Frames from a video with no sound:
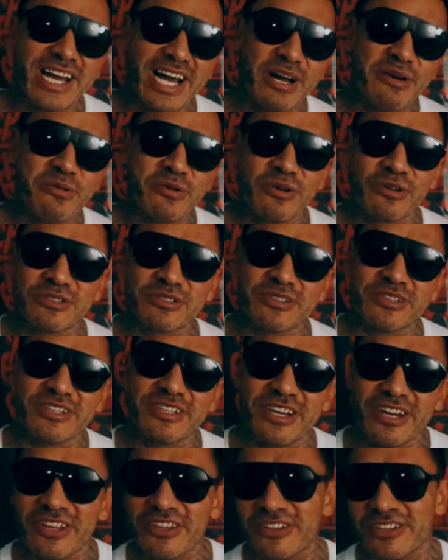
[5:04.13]
I would go to
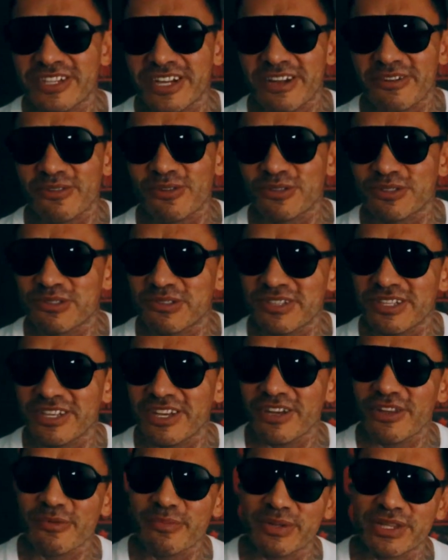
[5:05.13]
the other, and then I would go to
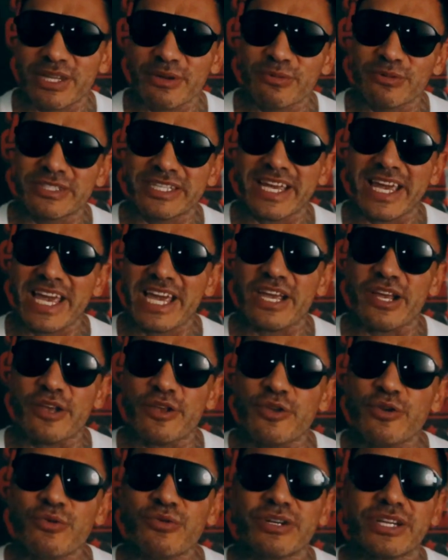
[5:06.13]
the other, but there was 8
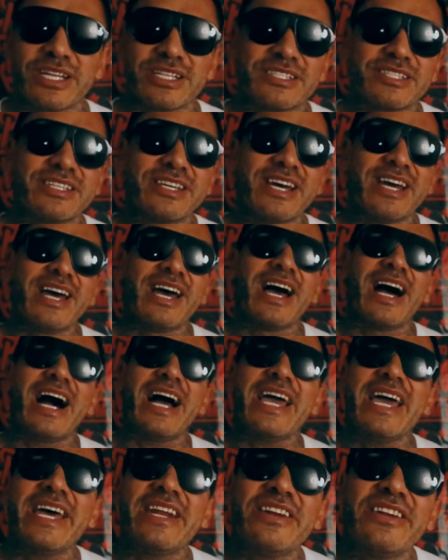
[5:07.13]
units.
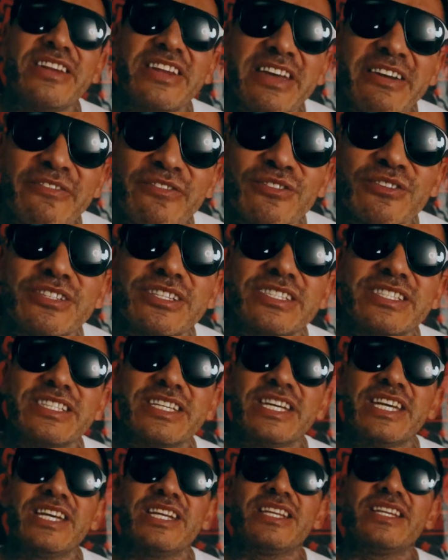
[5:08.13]
I had never
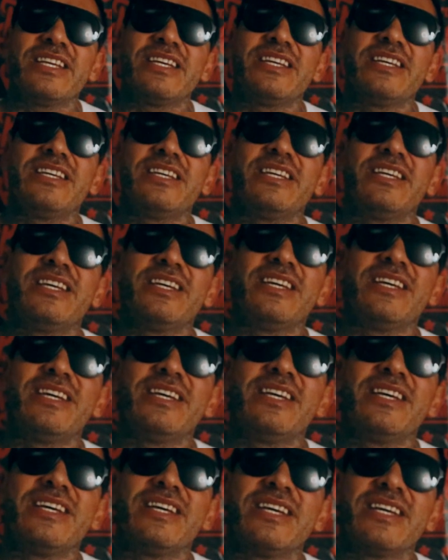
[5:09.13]
seen
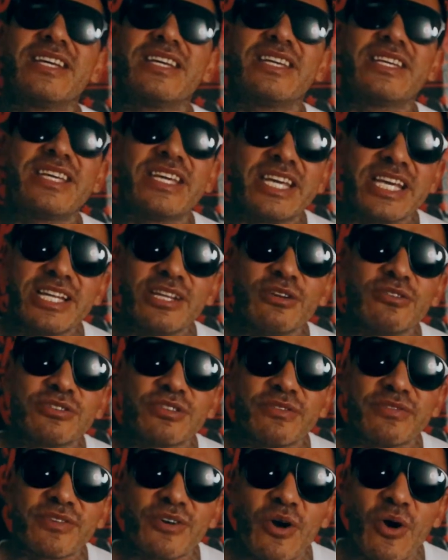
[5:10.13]

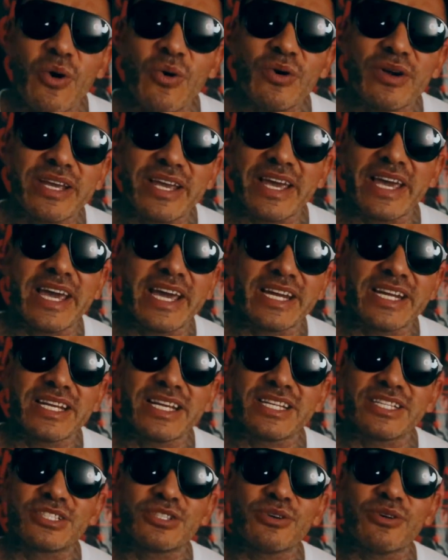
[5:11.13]
kilos of cocaine
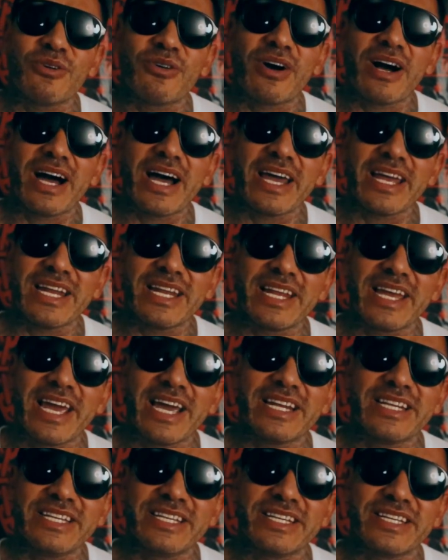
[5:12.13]
until I
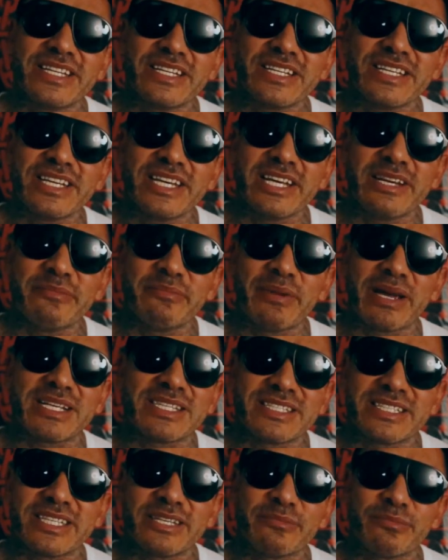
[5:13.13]
landed in
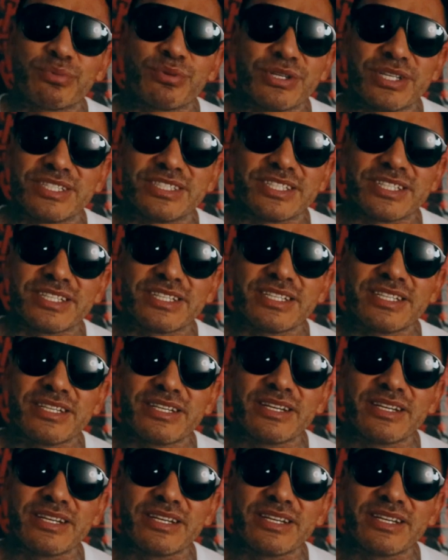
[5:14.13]
Mexican prison.